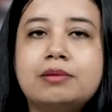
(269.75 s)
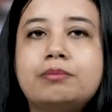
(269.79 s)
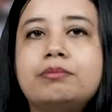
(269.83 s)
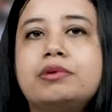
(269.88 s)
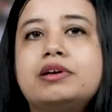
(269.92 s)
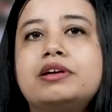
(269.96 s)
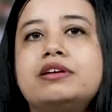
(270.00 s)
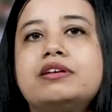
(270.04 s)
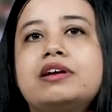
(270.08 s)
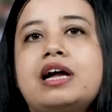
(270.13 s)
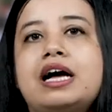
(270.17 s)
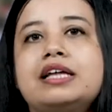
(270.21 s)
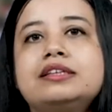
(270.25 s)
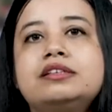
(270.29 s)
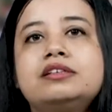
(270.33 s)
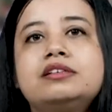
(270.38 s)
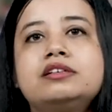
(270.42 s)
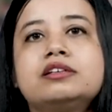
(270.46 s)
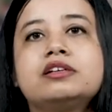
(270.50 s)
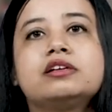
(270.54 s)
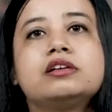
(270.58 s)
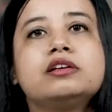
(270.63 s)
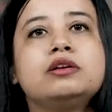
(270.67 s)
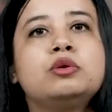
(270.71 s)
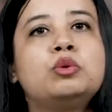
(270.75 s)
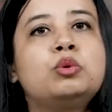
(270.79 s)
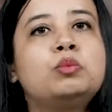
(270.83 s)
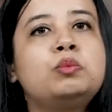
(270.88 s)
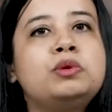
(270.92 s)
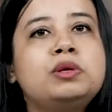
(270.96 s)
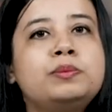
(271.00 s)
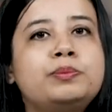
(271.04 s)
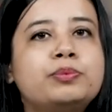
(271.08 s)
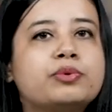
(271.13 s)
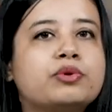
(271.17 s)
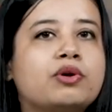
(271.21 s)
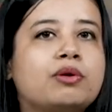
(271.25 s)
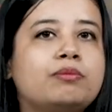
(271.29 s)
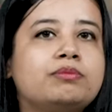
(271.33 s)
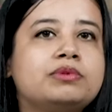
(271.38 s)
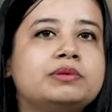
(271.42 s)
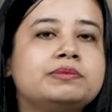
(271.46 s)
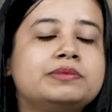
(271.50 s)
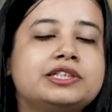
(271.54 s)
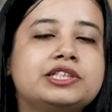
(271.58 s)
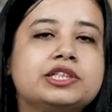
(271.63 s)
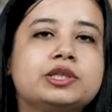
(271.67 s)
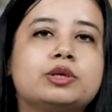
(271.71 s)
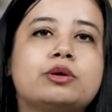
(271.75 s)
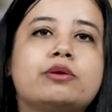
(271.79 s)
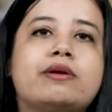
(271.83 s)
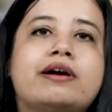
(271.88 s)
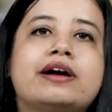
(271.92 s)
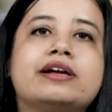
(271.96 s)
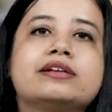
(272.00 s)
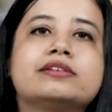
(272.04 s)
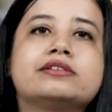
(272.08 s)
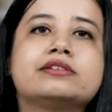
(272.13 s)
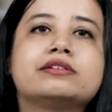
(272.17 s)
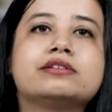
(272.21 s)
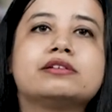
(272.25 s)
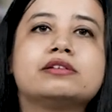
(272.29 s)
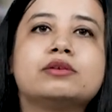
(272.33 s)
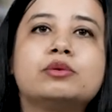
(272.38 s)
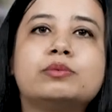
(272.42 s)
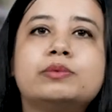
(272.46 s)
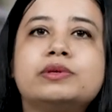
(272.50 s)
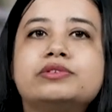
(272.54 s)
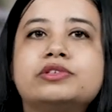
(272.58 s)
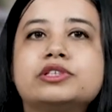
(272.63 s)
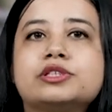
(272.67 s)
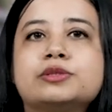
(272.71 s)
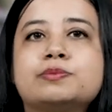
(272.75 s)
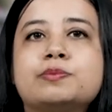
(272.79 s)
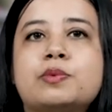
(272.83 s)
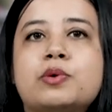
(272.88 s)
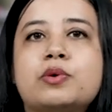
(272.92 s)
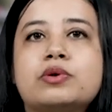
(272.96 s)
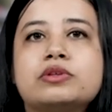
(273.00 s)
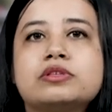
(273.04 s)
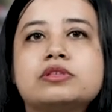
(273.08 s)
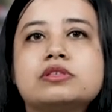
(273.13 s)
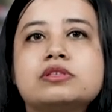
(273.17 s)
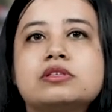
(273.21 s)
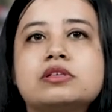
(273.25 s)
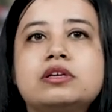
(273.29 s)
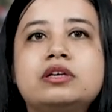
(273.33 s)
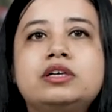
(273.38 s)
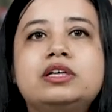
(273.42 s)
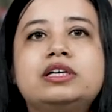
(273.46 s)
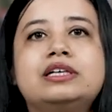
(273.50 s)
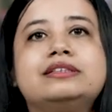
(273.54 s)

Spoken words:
but rather a global problem that requires a global response.